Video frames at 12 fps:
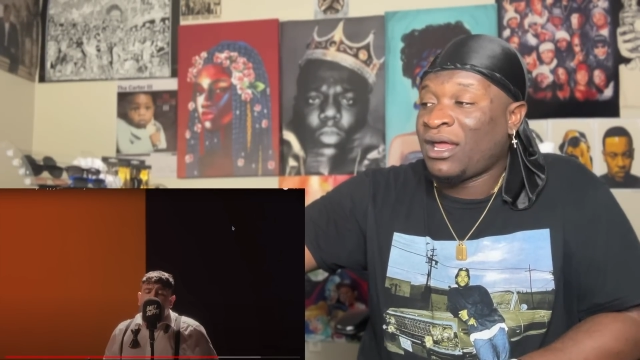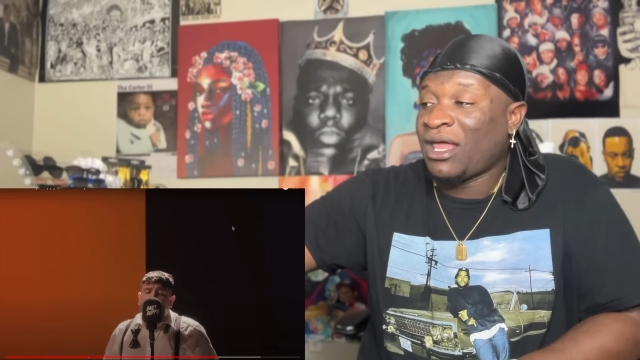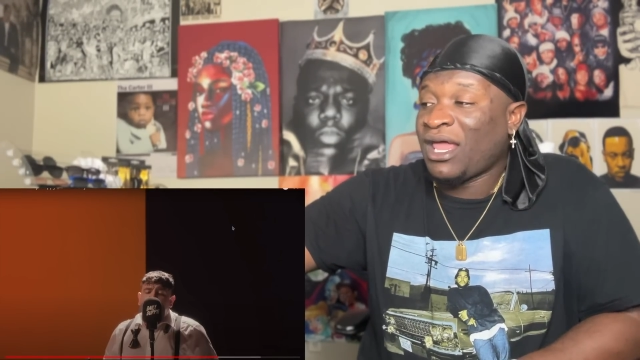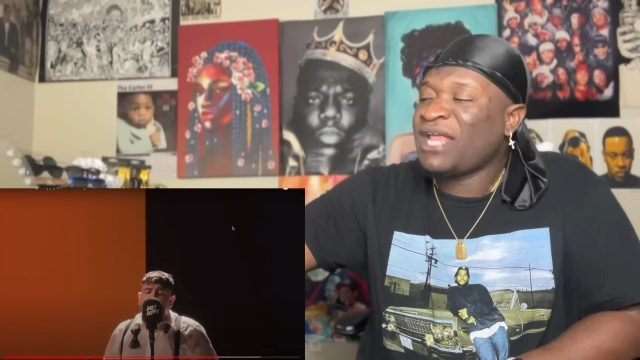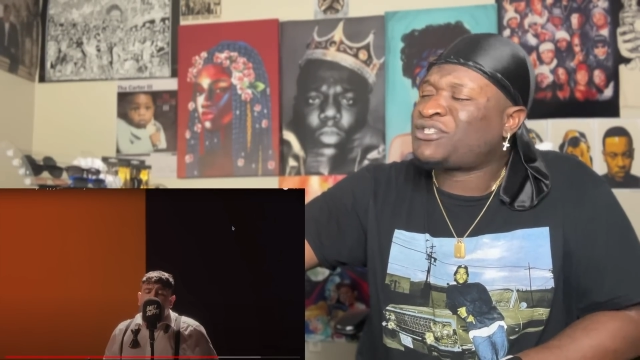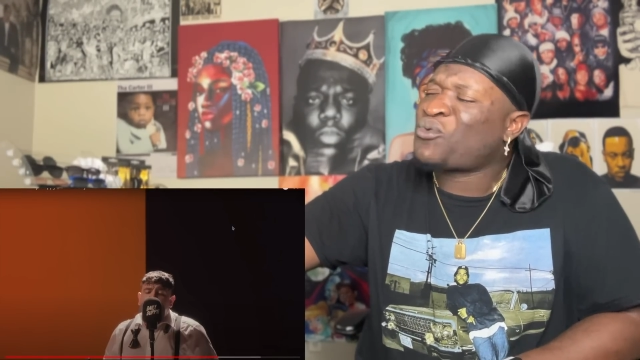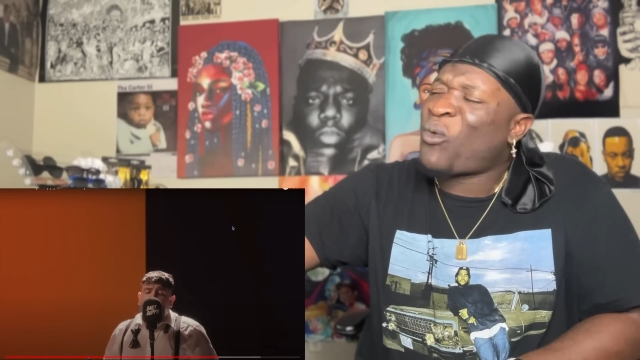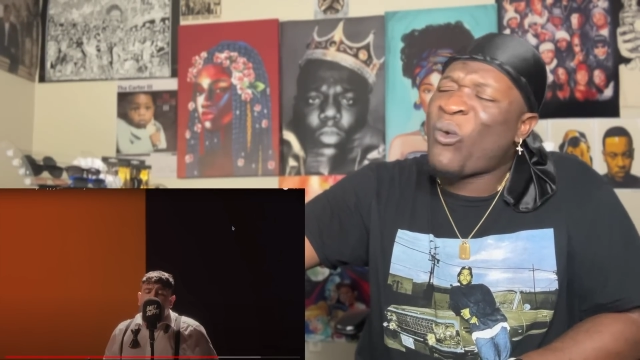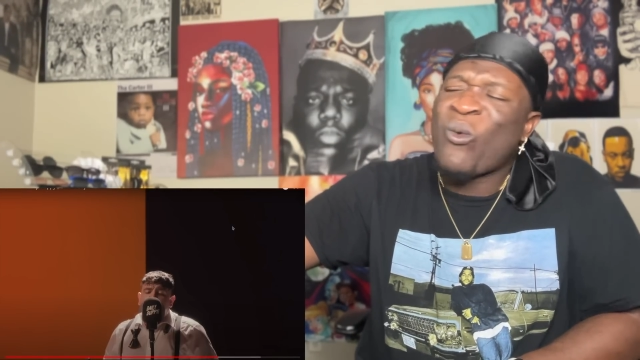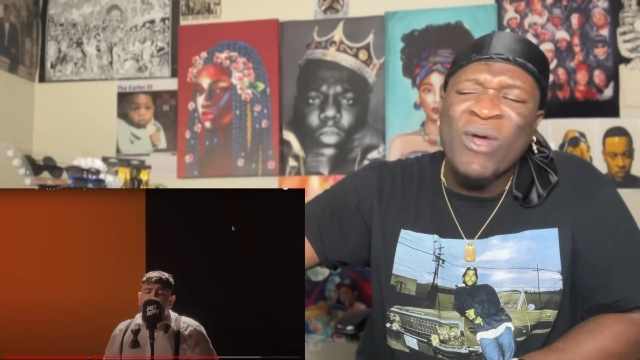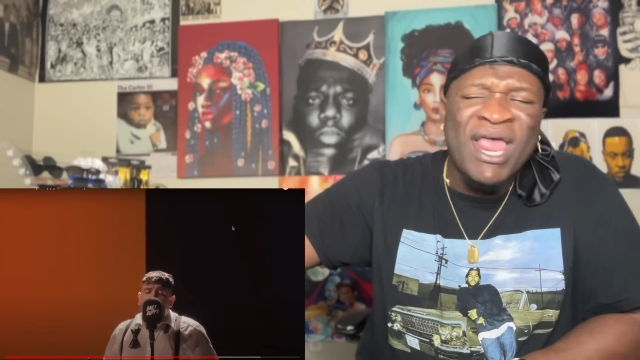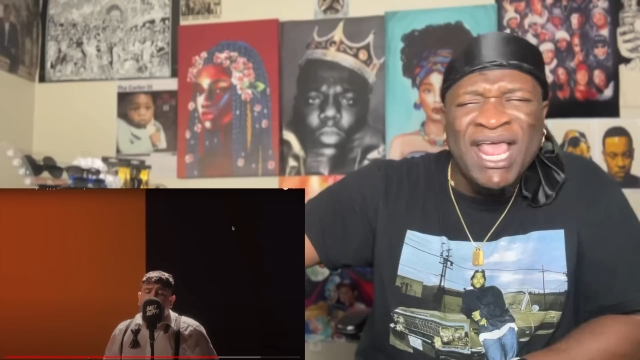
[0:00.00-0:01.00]
it's
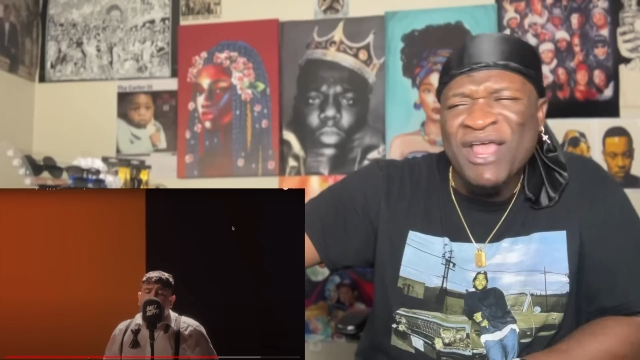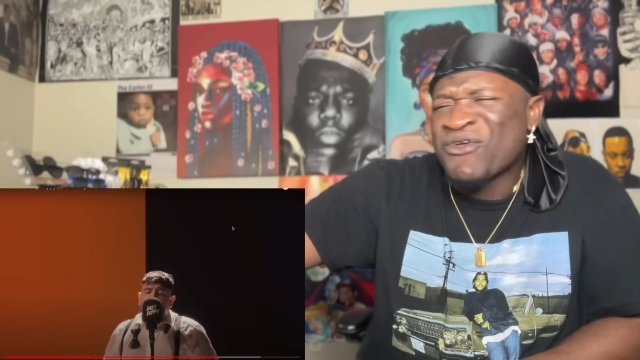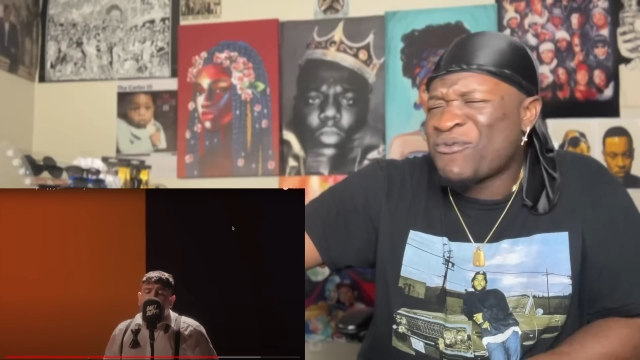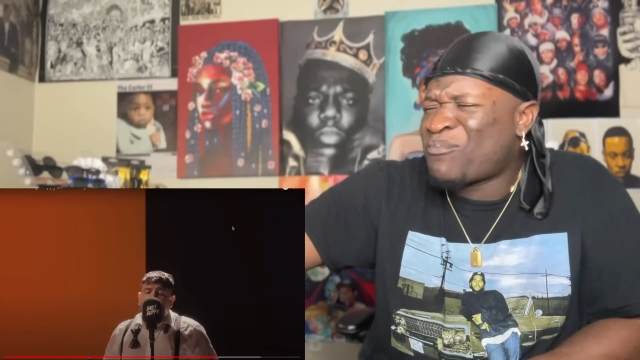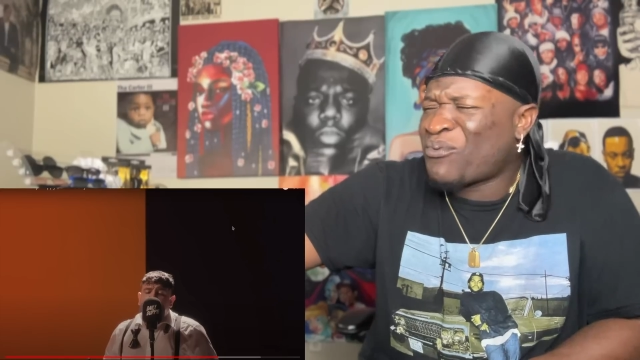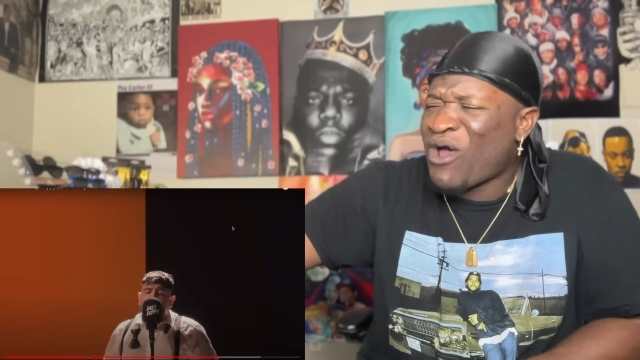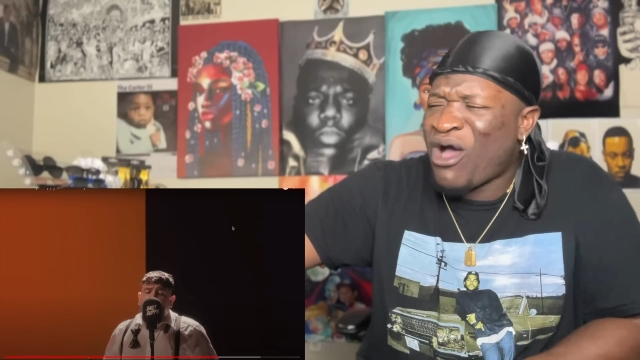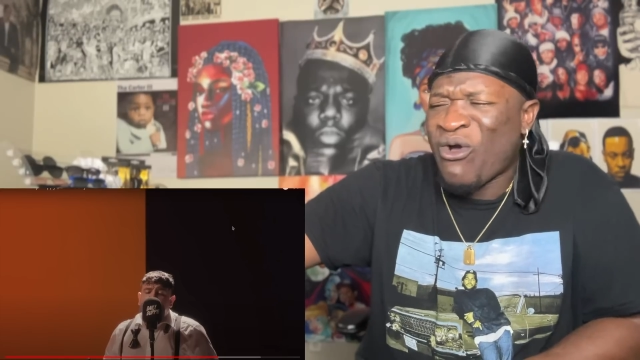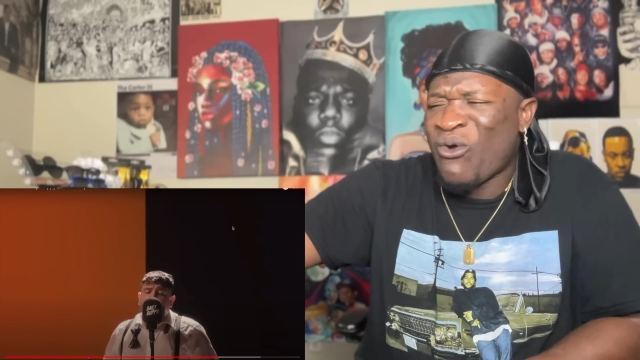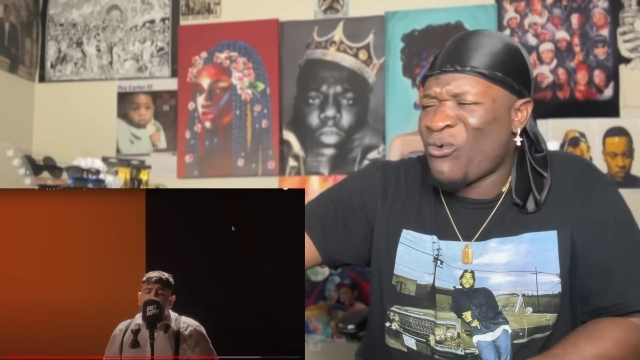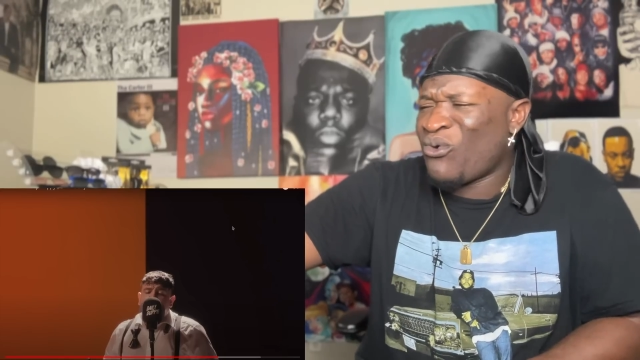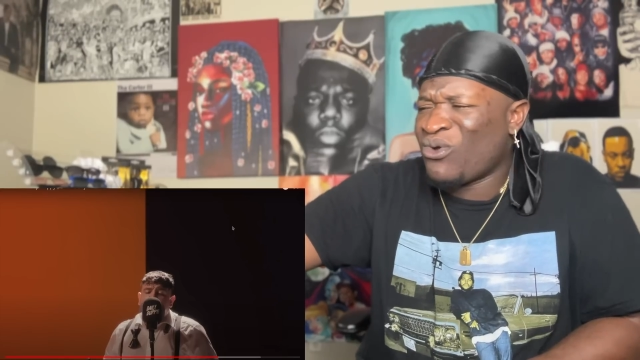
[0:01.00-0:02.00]
weird,
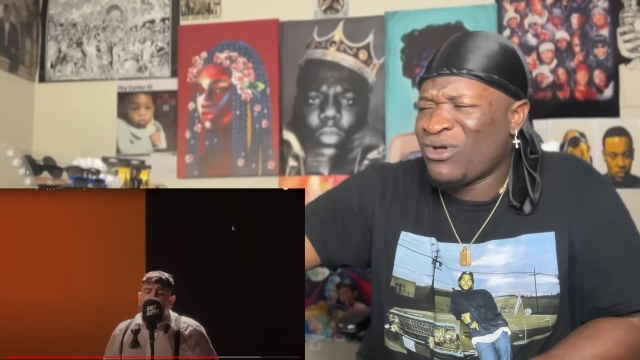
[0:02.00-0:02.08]
bro.